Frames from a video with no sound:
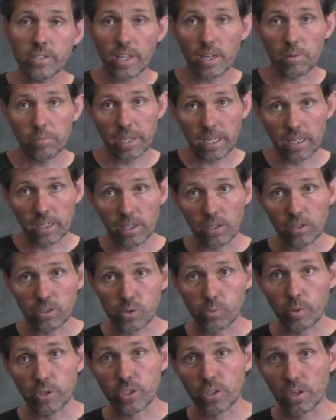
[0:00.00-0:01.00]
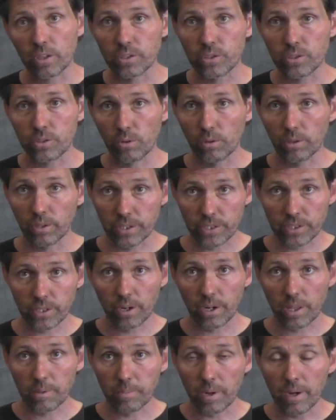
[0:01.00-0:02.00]
That'll be a little switch I'll install on the
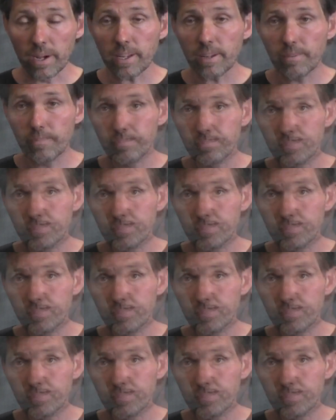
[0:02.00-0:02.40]
side of the bike.